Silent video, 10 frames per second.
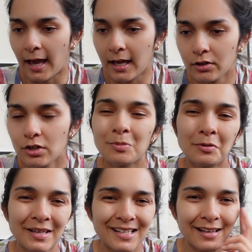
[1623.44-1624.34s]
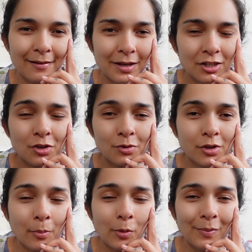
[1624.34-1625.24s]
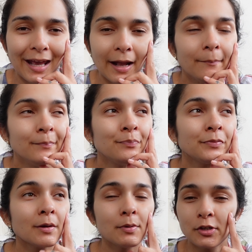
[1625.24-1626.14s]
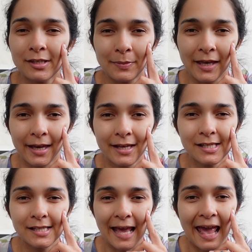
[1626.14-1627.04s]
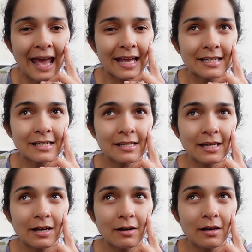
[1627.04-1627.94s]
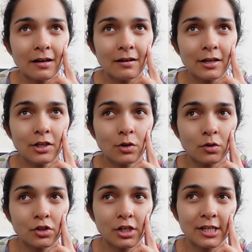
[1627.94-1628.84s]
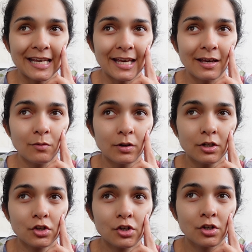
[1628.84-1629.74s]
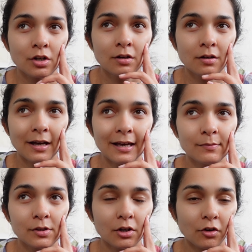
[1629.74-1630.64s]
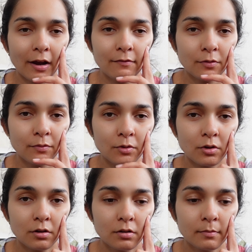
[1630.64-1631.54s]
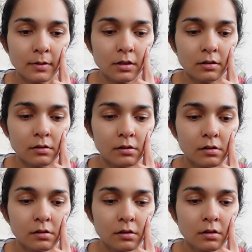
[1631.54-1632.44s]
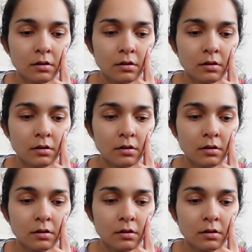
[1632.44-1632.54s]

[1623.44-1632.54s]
and she bought me some and she also bought me Percy Pigs and Yorkshire Tea which I am so grateful for because